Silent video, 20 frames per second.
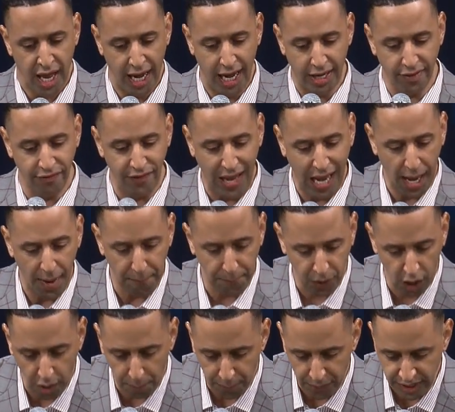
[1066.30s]
And that
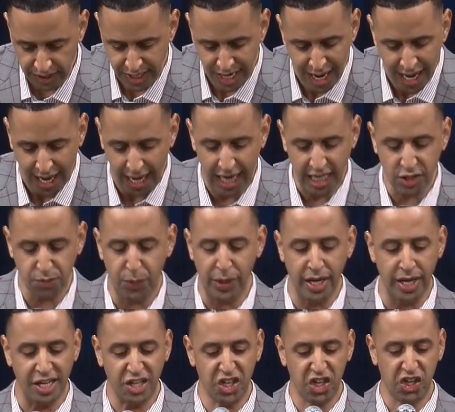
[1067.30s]
purpose has been
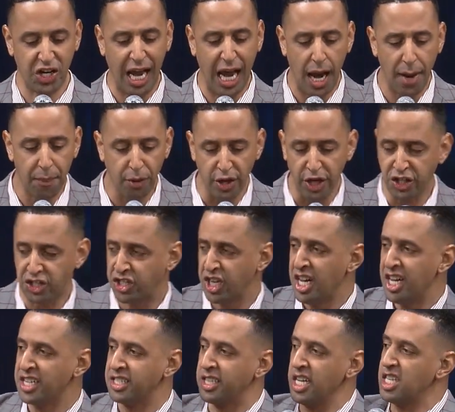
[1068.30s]
established
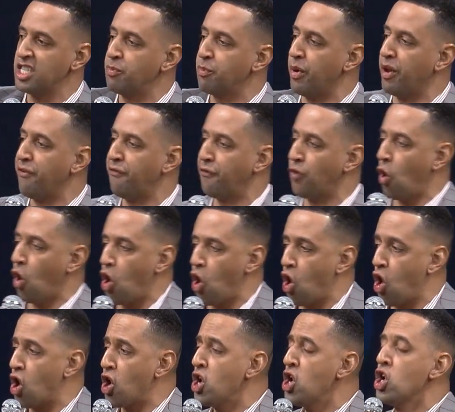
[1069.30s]
since
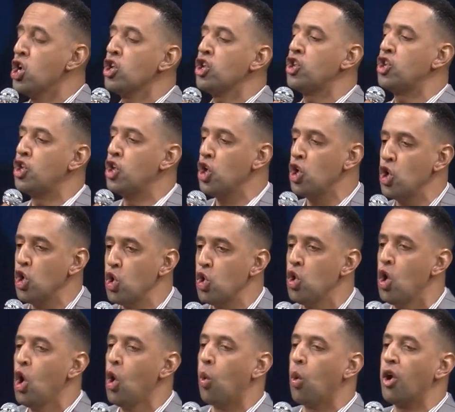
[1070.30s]
before you
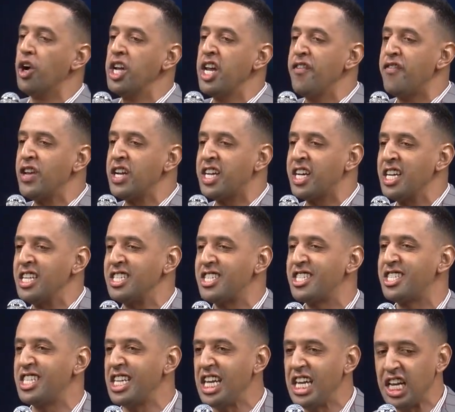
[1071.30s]
were even
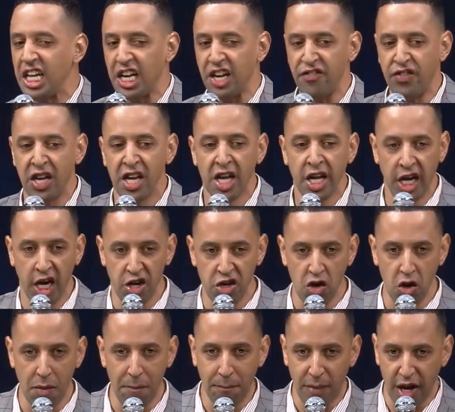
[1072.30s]
conceived in
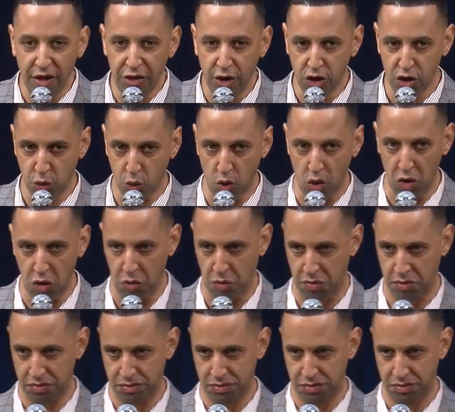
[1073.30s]
your mother's womb.